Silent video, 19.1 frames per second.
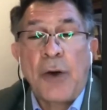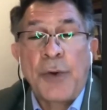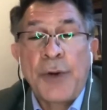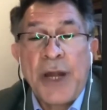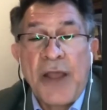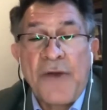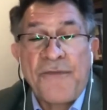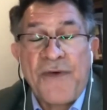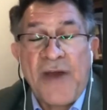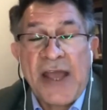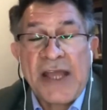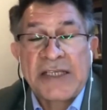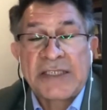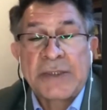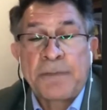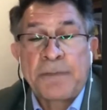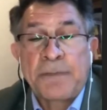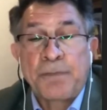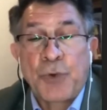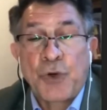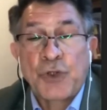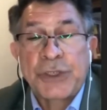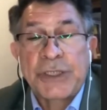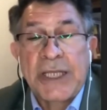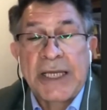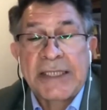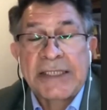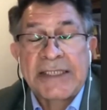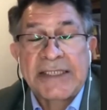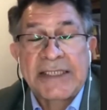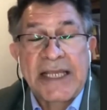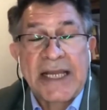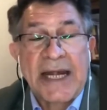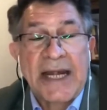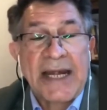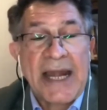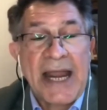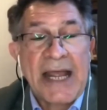affairs, protect their
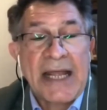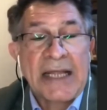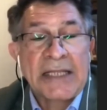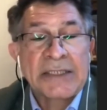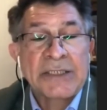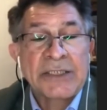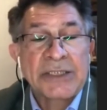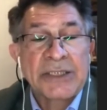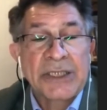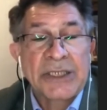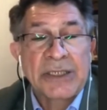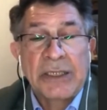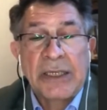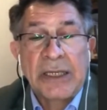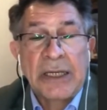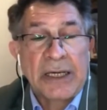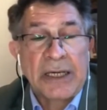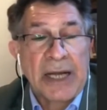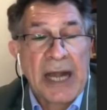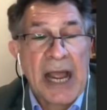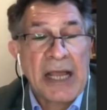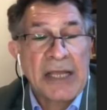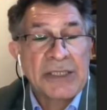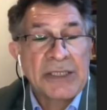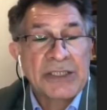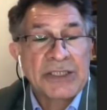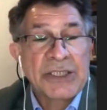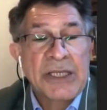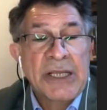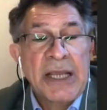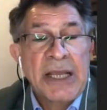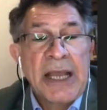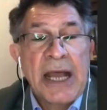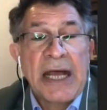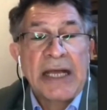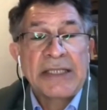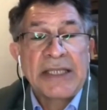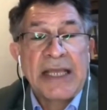land rights,
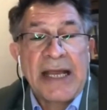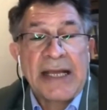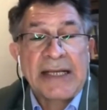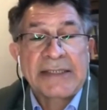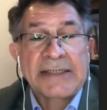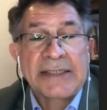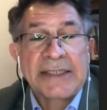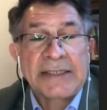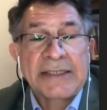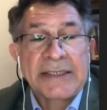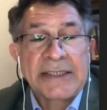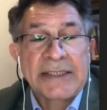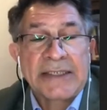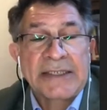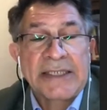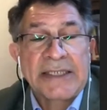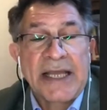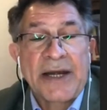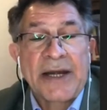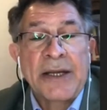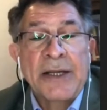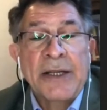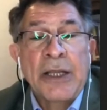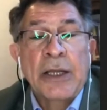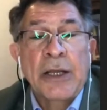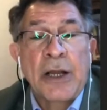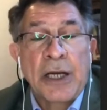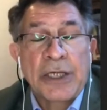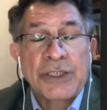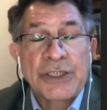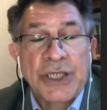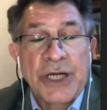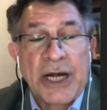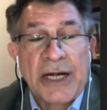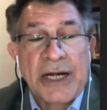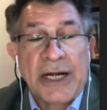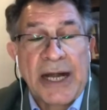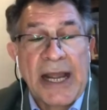and exercise their
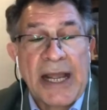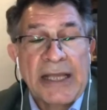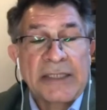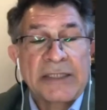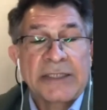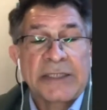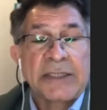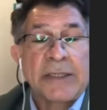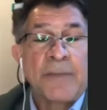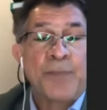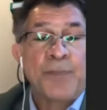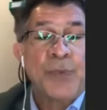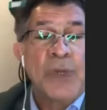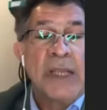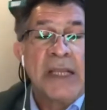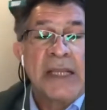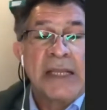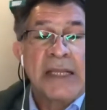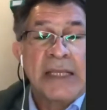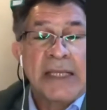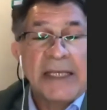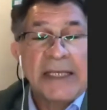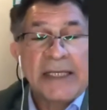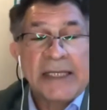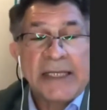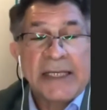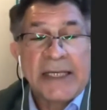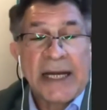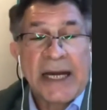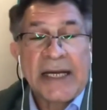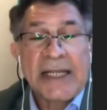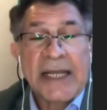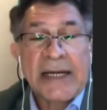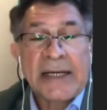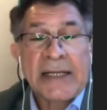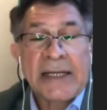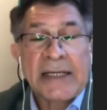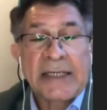cultural rights. In
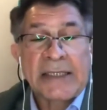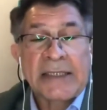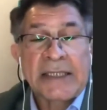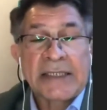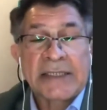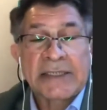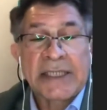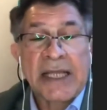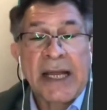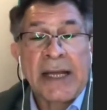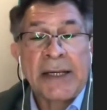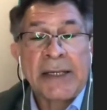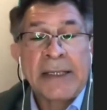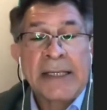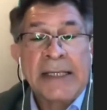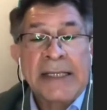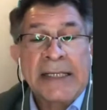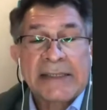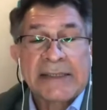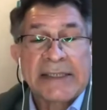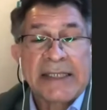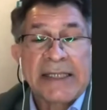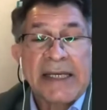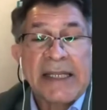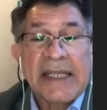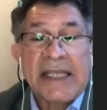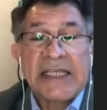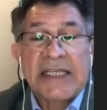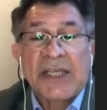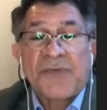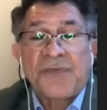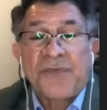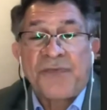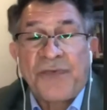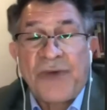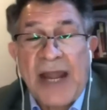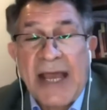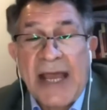Iranian Kurdistan, there is
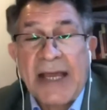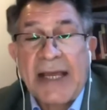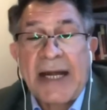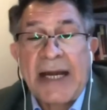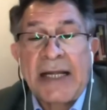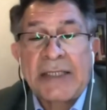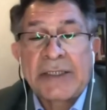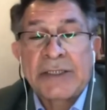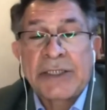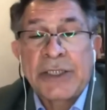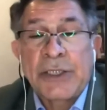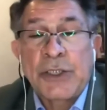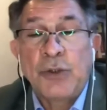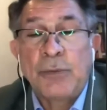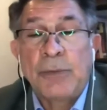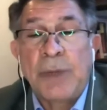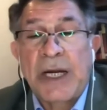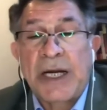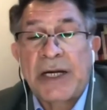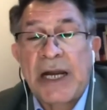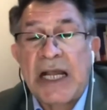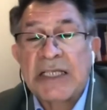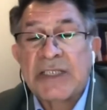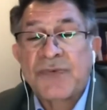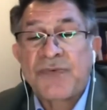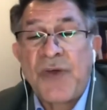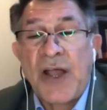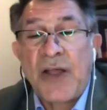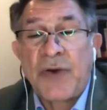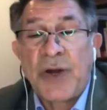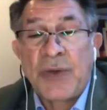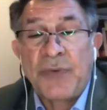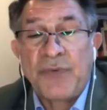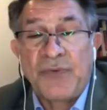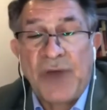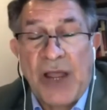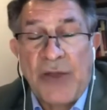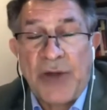flagrant human rights
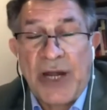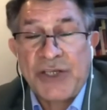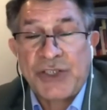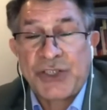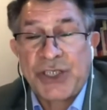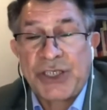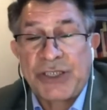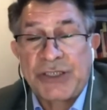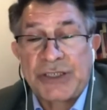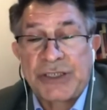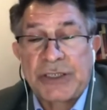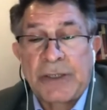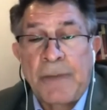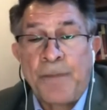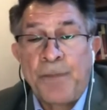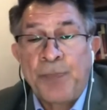violations,